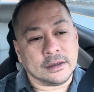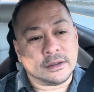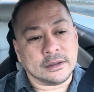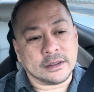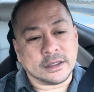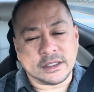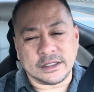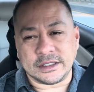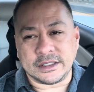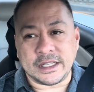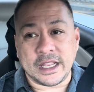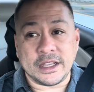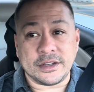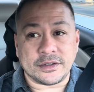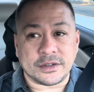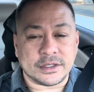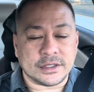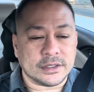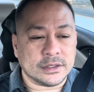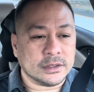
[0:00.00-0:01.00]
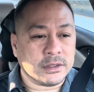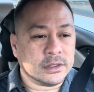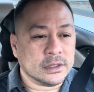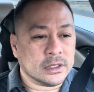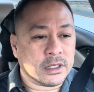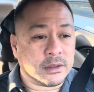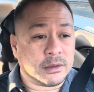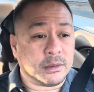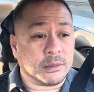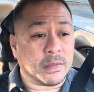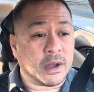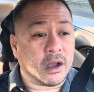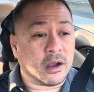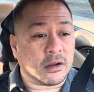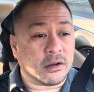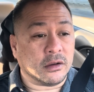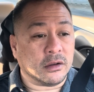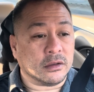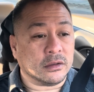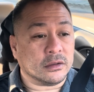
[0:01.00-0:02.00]
Because it's dangerous. My
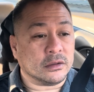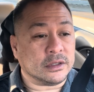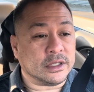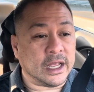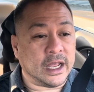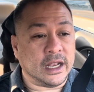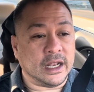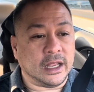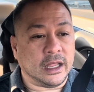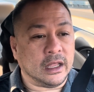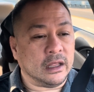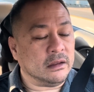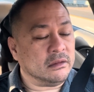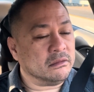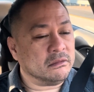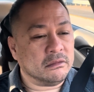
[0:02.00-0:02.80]
uncle Danny,